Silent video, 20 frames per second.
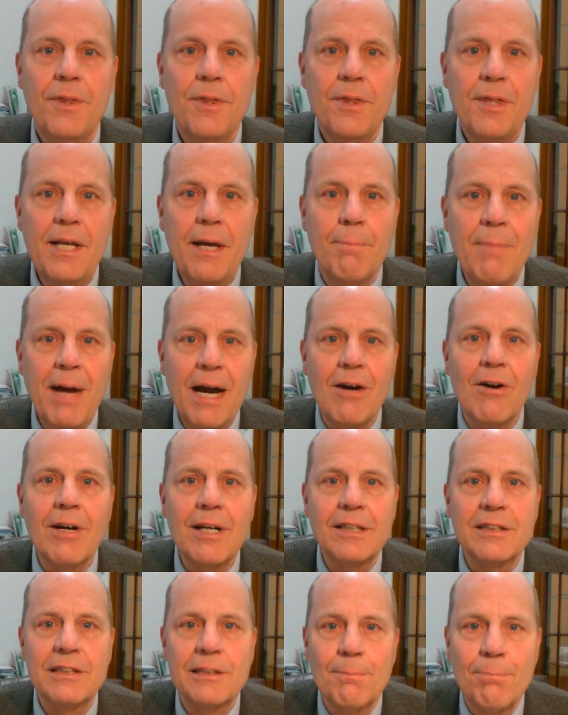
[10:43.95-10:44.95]
The
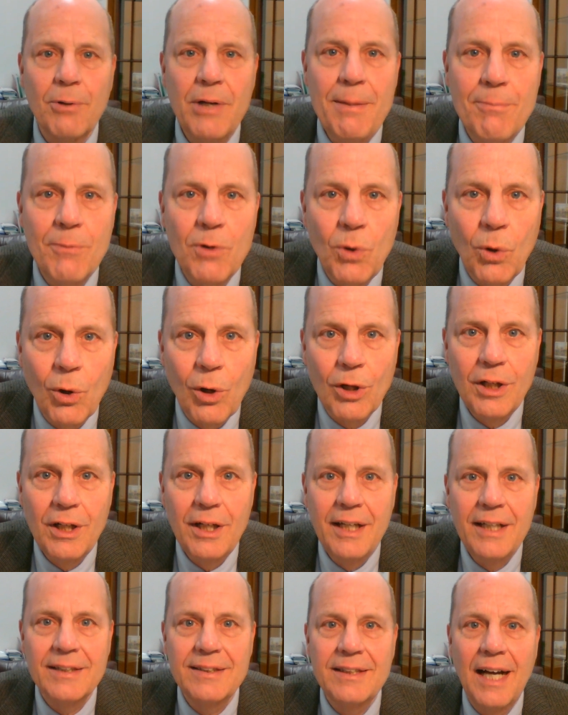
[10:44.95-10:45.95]
American Supreme Court
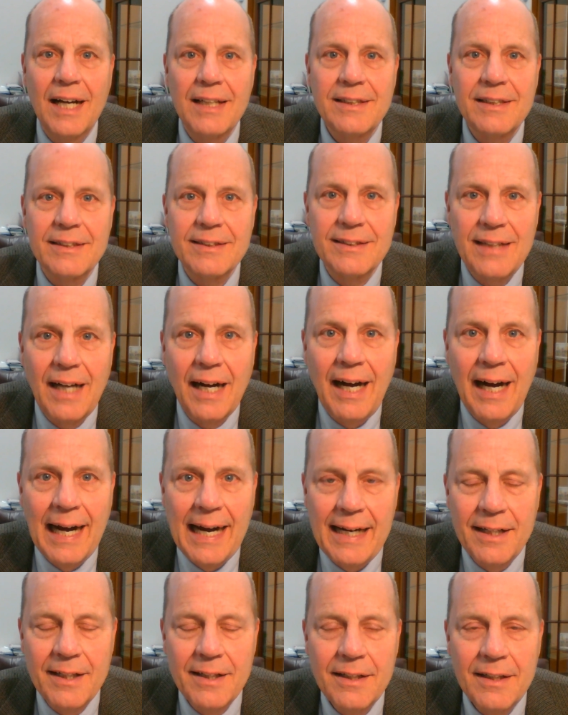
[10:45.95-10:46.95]
is not
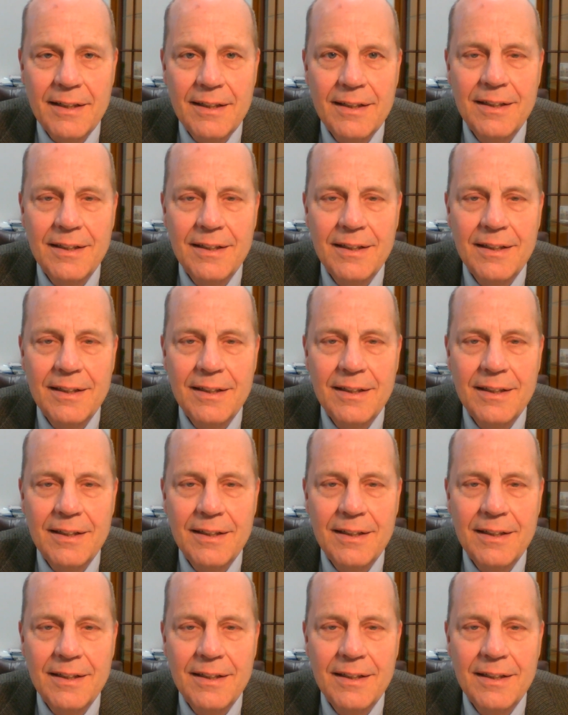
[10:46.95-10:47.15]
designed